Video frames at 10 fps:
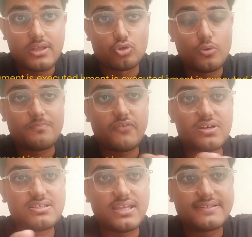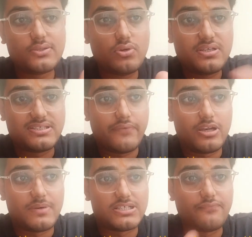So if it is executed in
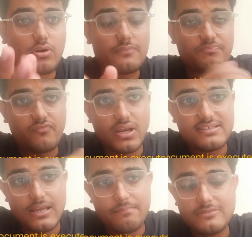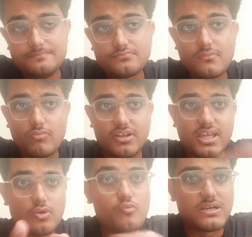several parts, for example,
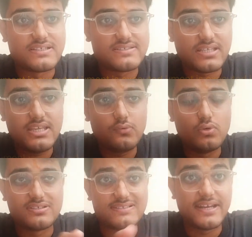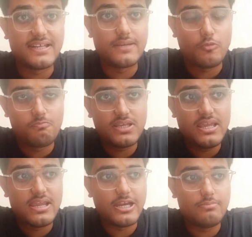there are two persons, A who is residing in Mumbai
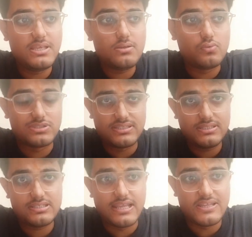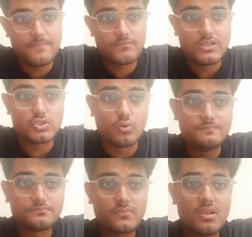and B who is in Delhi.
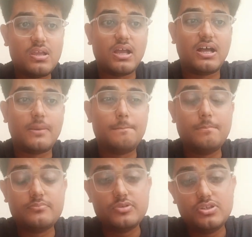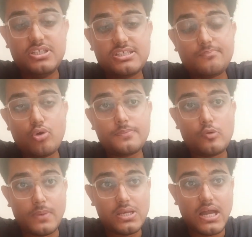So these both
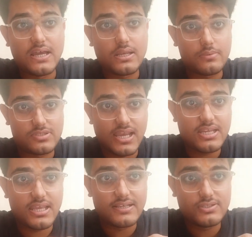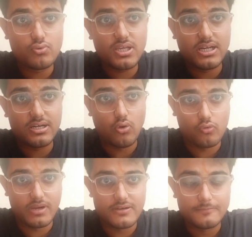people are executing our
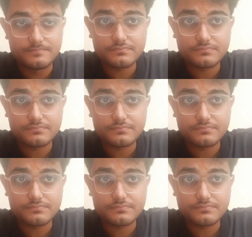document,